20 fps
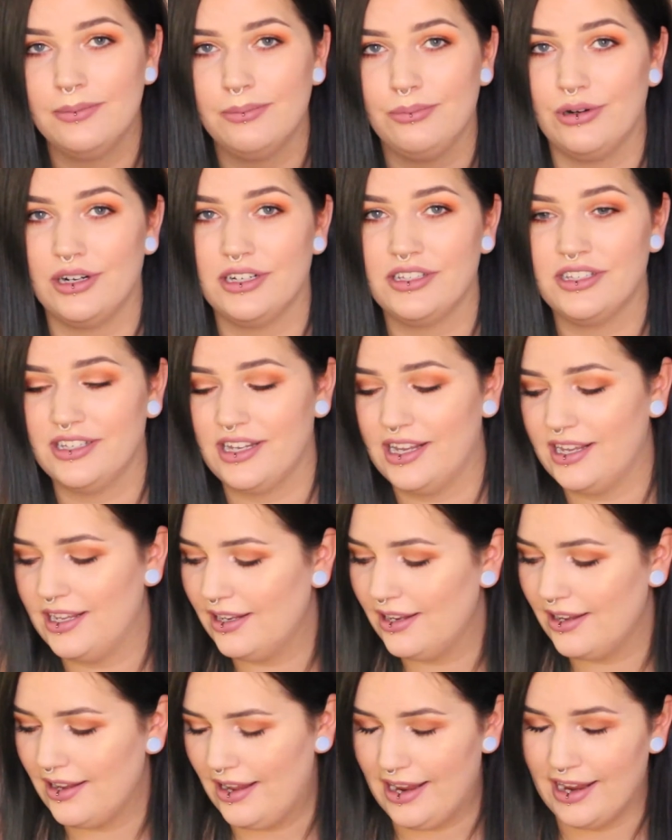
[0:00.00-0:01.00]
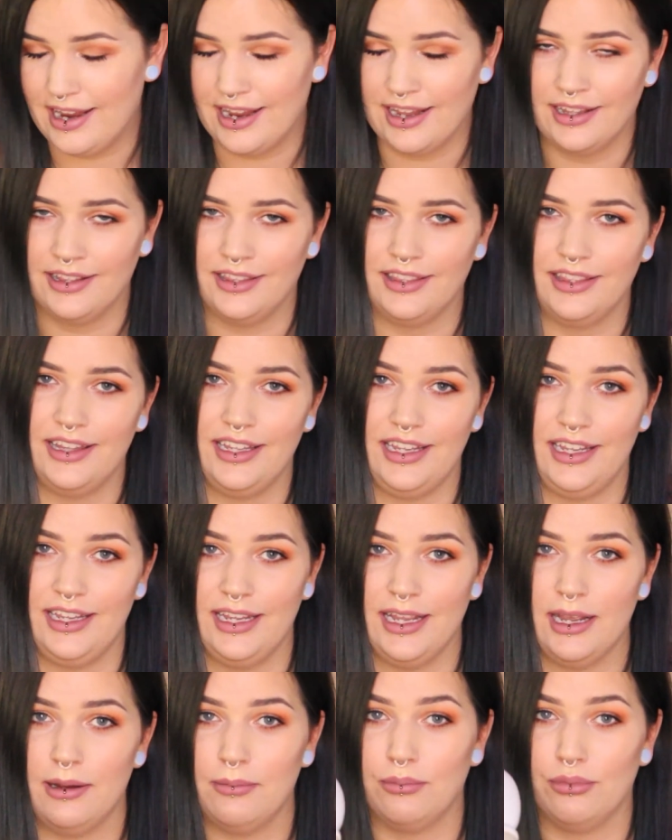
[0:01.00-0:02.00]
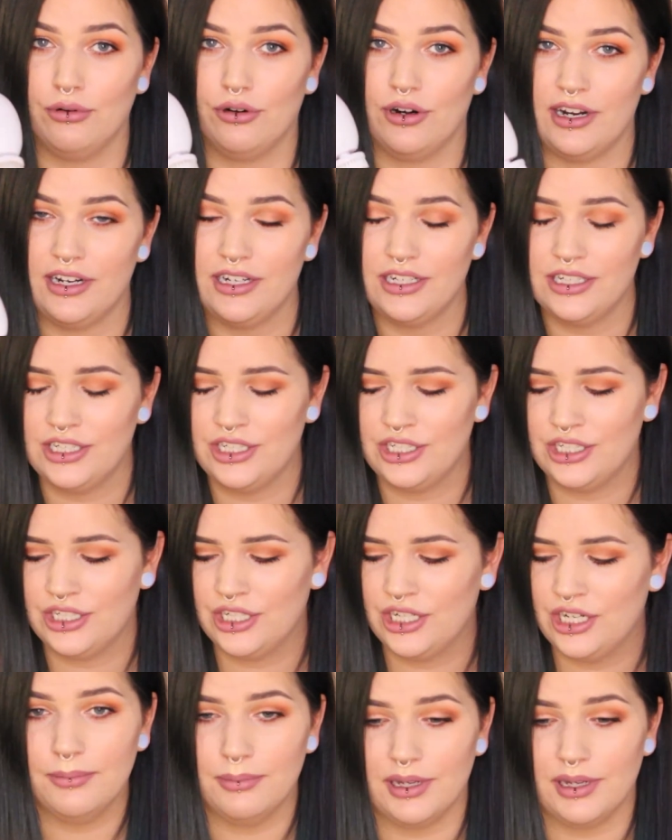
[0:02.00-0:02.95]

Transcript: brush set and the brush,